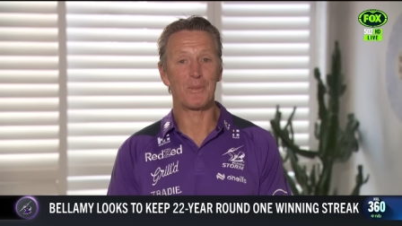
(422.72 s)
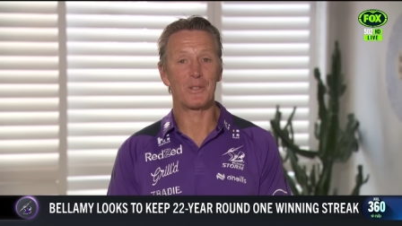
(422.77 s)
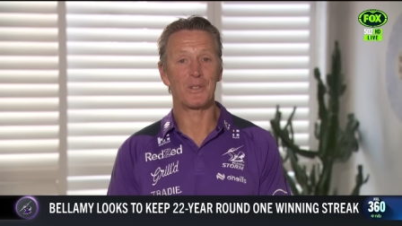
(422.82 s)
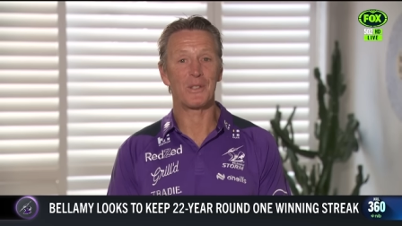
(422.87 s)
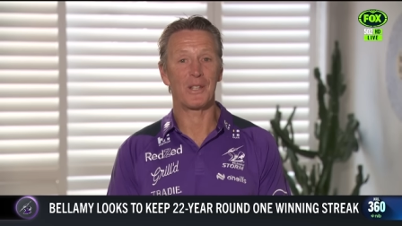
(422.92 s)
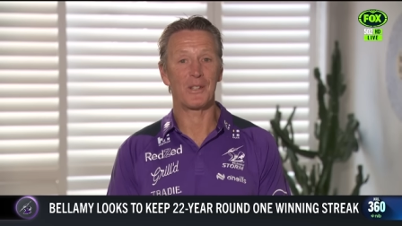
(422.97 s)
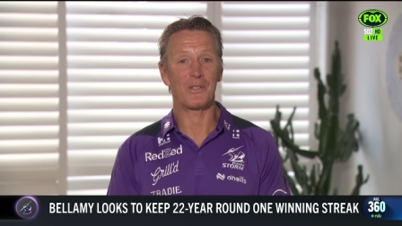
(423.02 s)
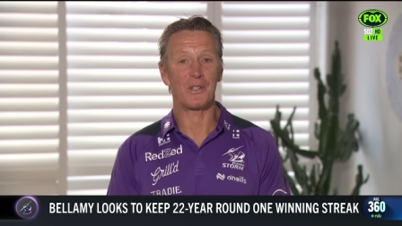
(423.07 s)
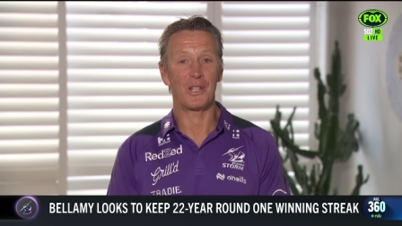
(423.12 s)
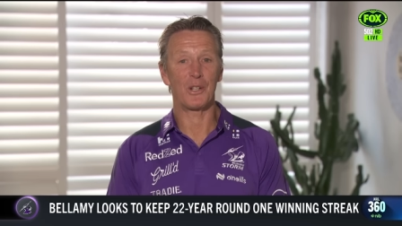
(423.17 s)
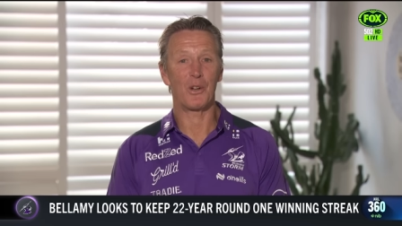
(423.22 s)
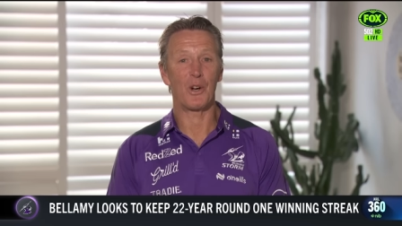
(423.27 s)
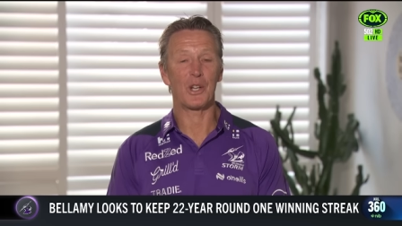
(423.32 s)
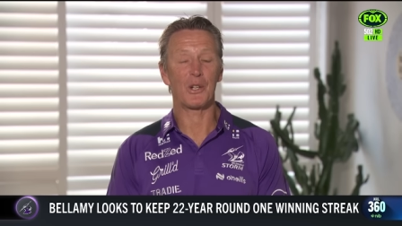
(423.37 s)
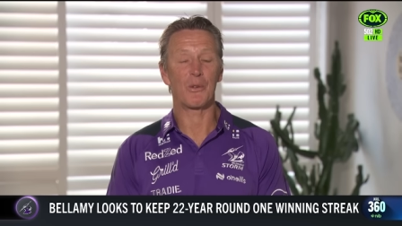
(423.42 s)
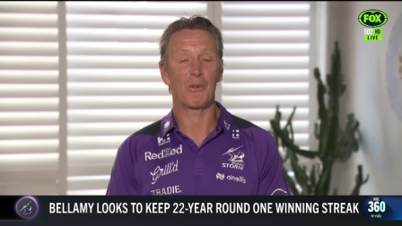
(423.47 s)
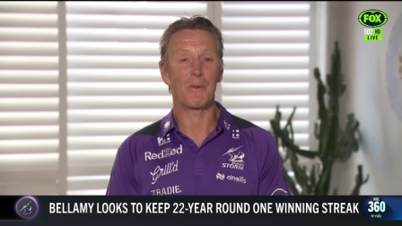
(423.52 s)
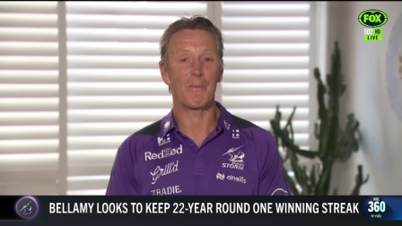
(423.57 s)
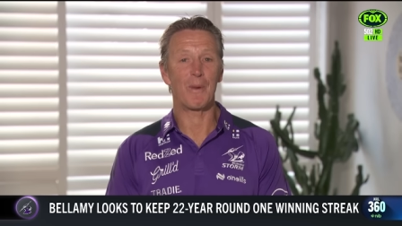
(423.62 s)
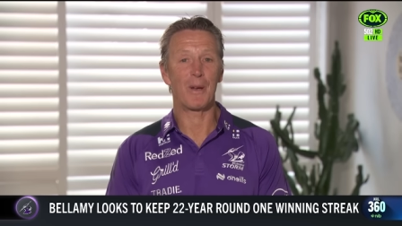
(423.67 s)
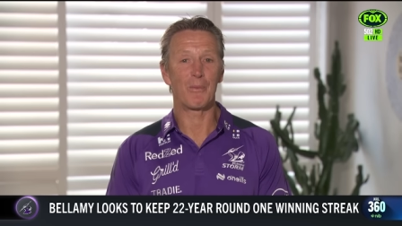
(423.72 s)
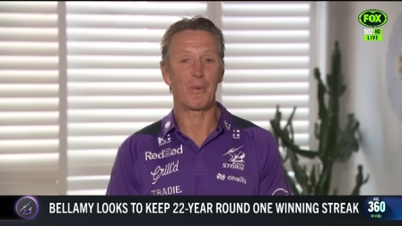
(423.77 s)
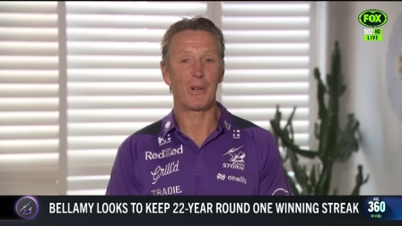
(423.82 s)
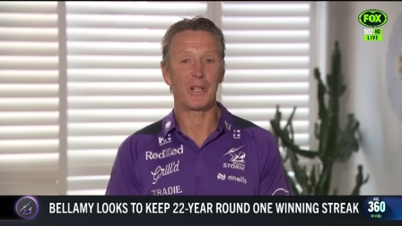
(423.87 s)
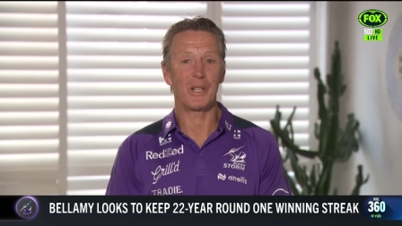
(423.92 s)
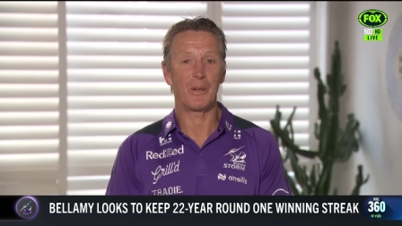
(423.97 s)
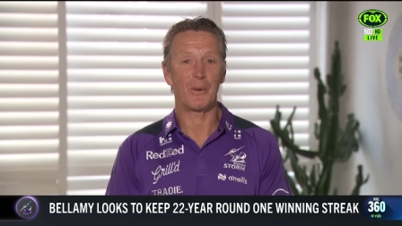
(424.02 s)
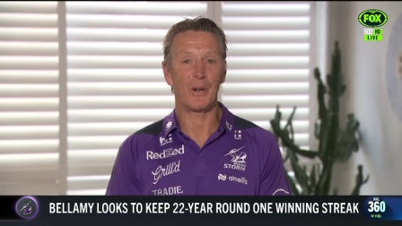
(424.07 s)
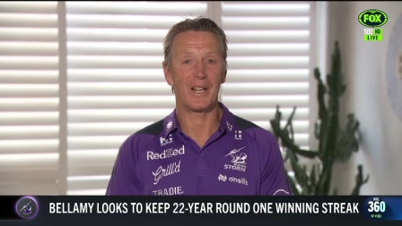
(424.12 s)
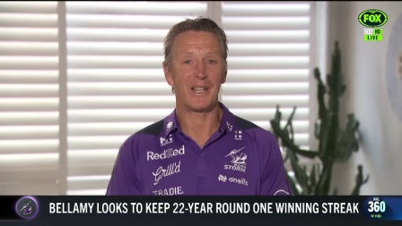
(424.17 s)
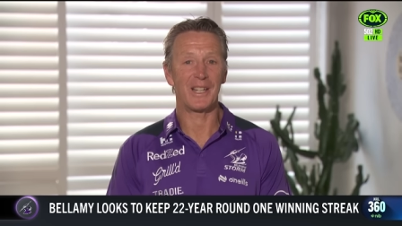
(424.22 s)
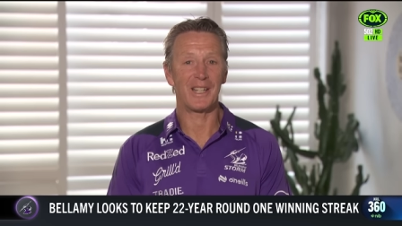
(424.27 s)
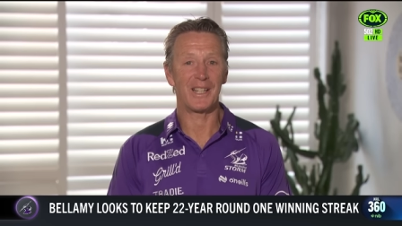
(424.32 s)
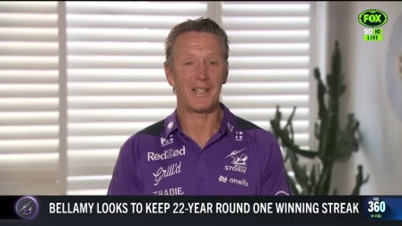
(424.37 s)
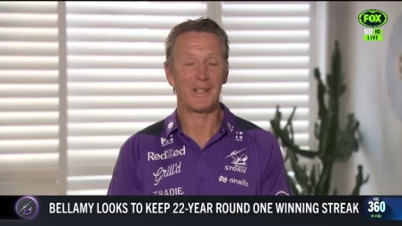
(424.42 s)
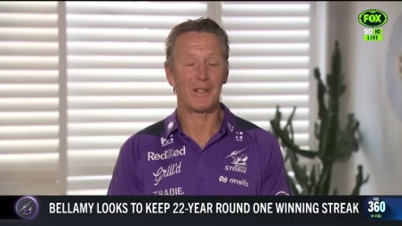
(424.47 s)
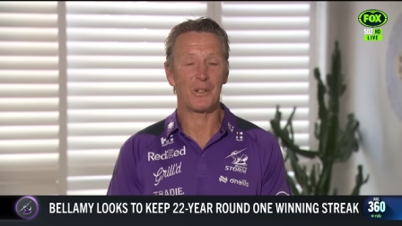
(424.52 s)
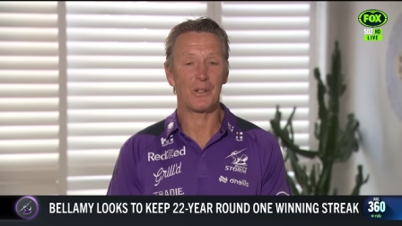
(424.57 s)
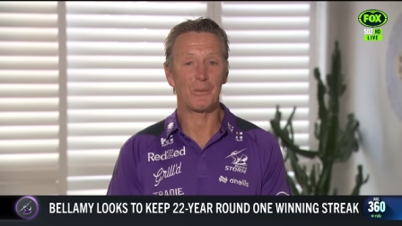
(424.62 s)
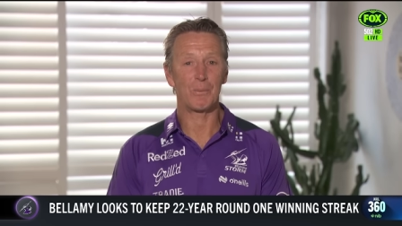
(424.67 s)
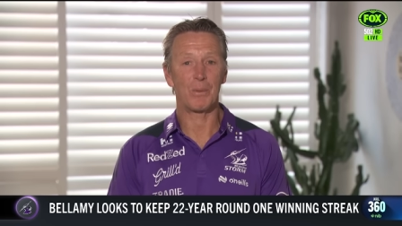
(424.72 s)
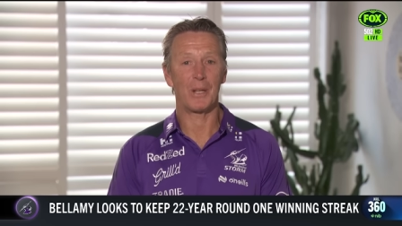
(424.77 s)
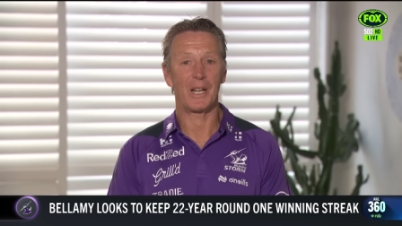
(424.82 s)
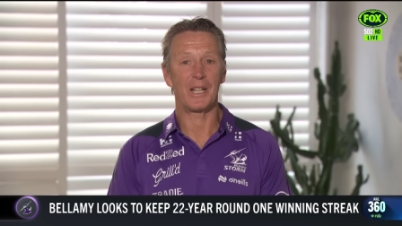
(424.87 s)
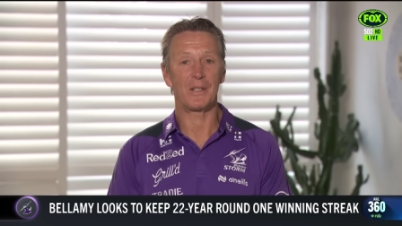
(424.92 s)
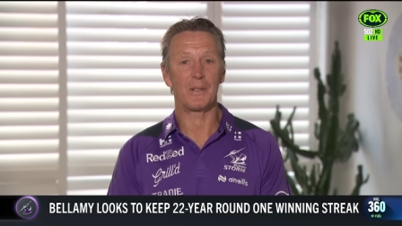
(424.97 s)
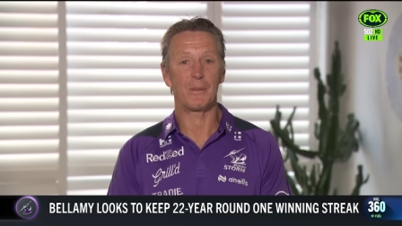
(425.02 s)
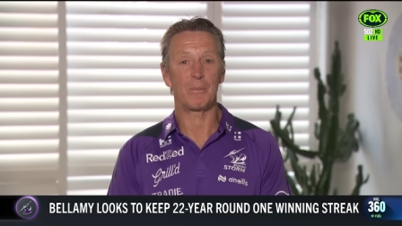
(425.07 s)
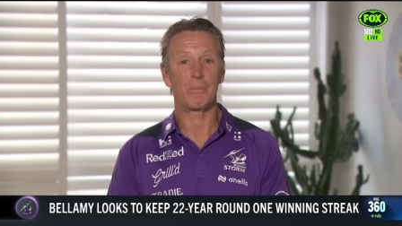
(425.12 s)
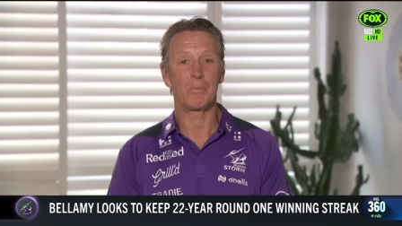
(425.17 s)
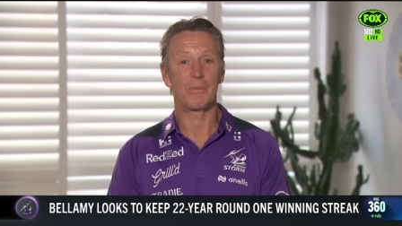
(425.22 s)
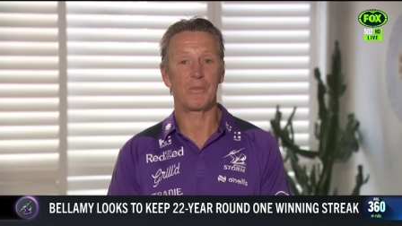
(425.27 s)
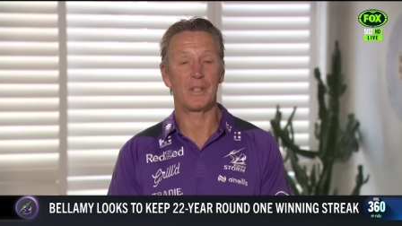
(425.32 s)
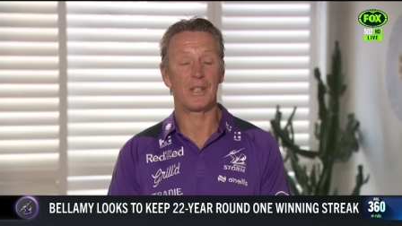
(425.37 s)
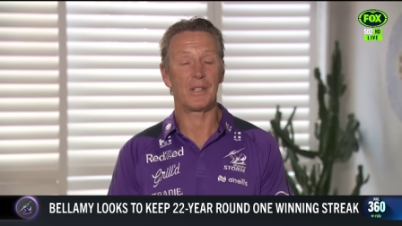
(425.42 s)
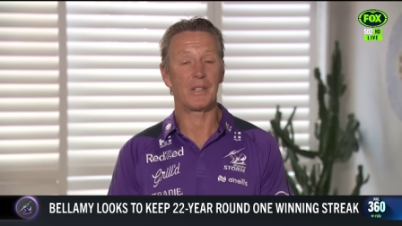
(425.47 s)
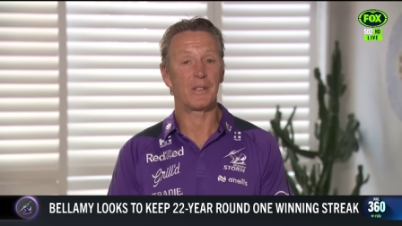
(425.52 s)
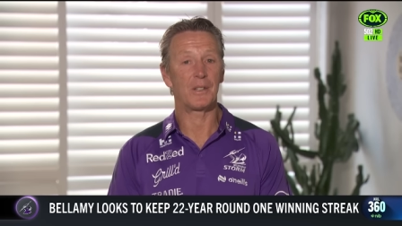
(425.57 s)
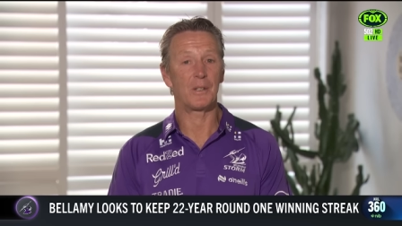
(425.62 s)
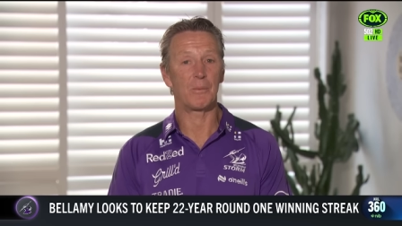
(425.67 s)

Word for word: that, that, I can remember anyway. You know, like playing the the,